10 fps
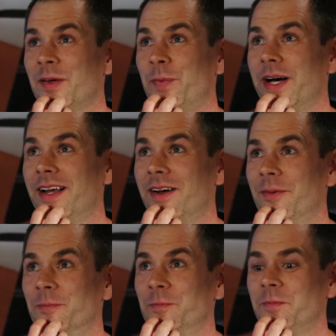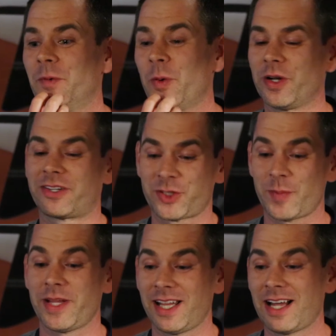But we were
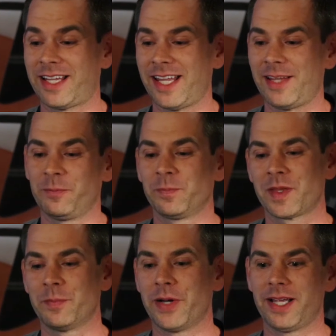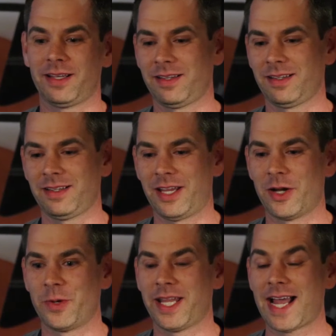extremely lucky. But
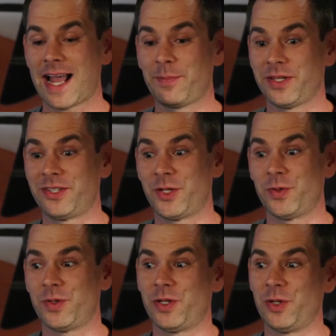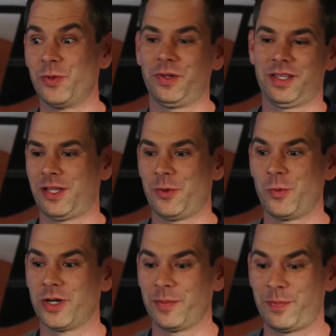when that happens to you, you
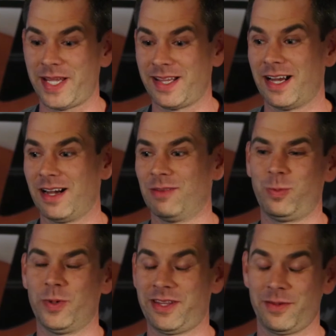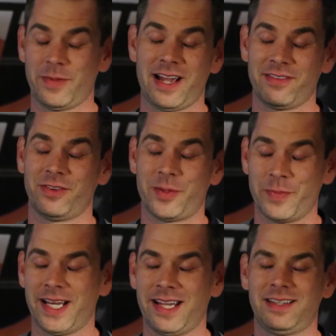want to be there with him every
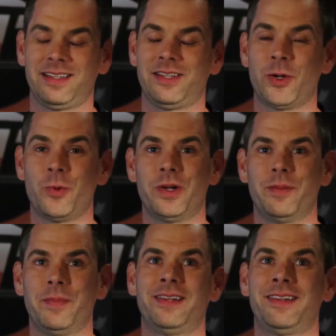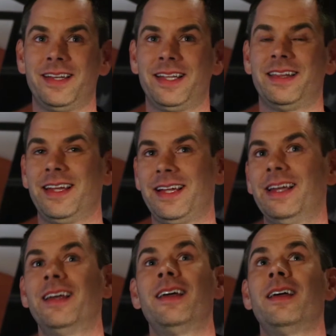minute, and you don't want to miss anything.
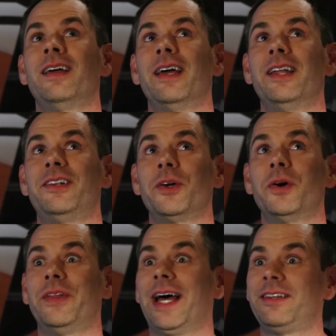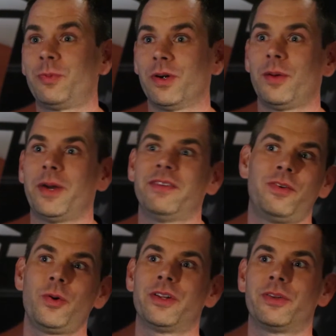And so that's where all my
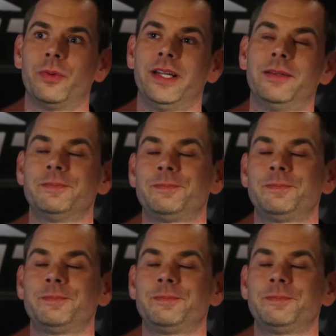focus went.